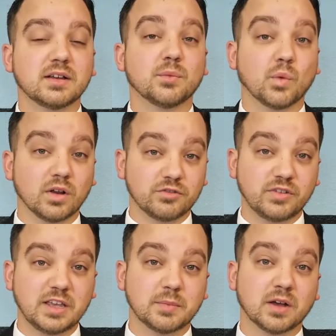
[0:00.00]
one
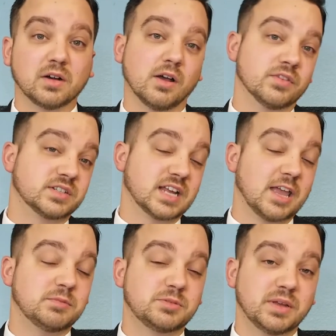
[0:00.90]
female of the
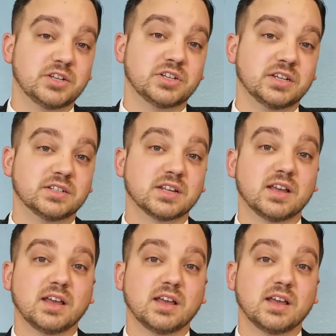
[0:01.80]
same species.